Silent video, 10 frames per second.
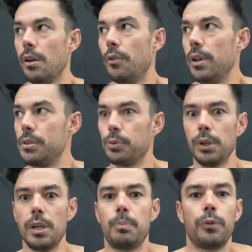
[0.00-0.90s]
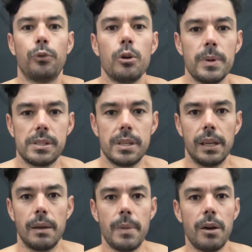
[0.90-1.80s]
is really a performance thing.
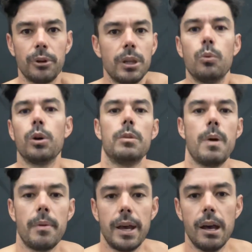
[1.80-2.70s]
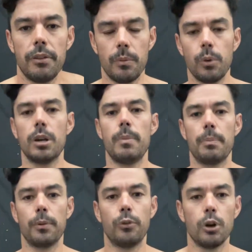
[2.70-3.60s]
I'm not really worried about my health, I'm worried about
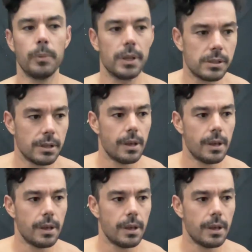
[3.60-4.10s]
performance.